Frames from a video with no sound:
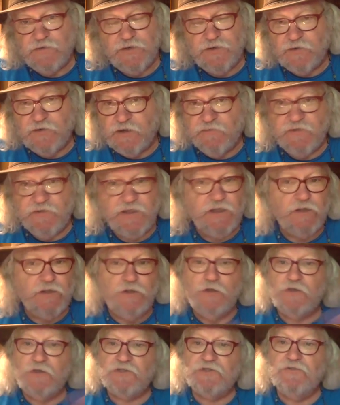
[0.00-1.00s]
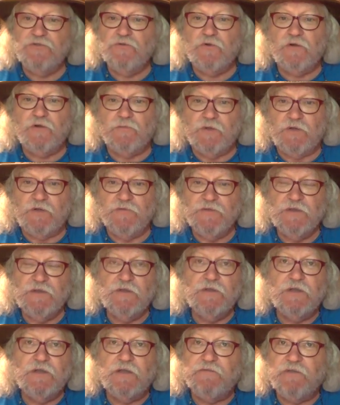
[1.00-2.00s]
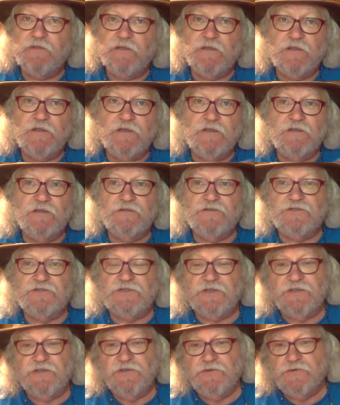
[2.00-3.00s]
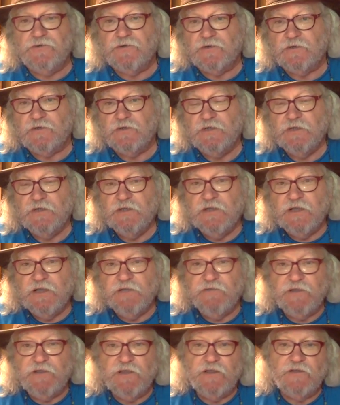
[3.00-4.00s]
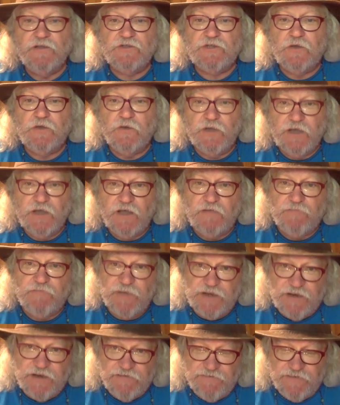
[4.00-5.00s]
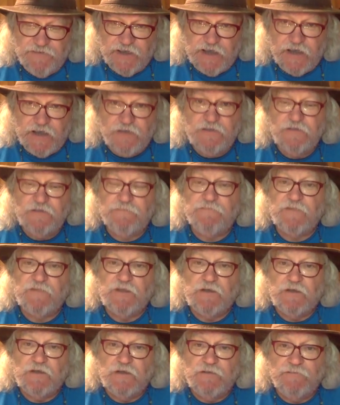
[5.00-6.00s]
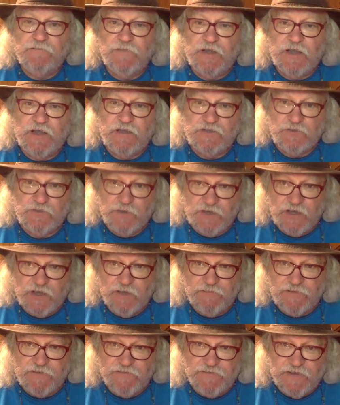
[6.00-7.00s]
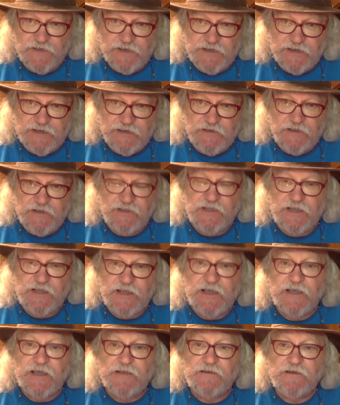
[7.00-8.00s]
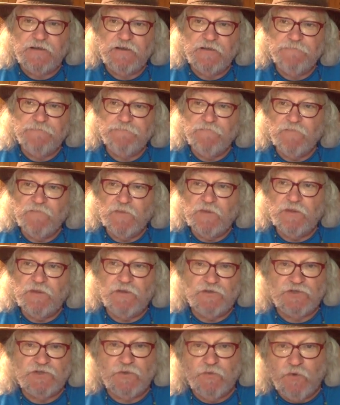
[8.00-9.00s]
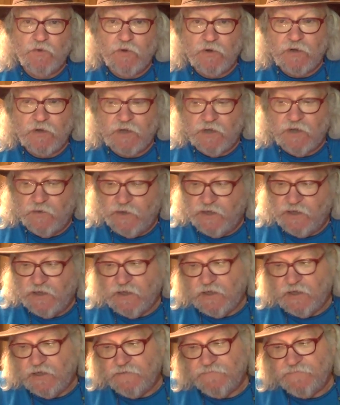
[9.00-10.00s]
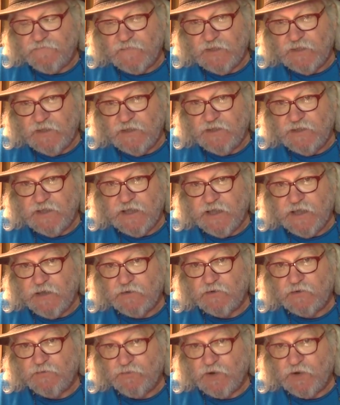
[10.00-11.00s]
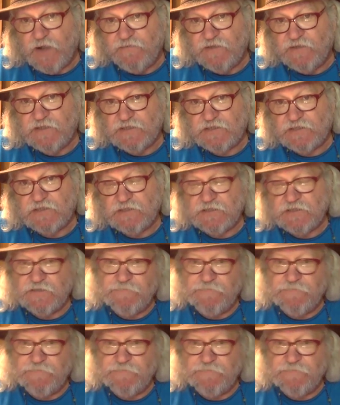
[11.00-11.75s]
Everything looks normal. Everything is secure. Everything is going on. But in fact, as we come to find out at the end, there's a war going on in the outer provinces.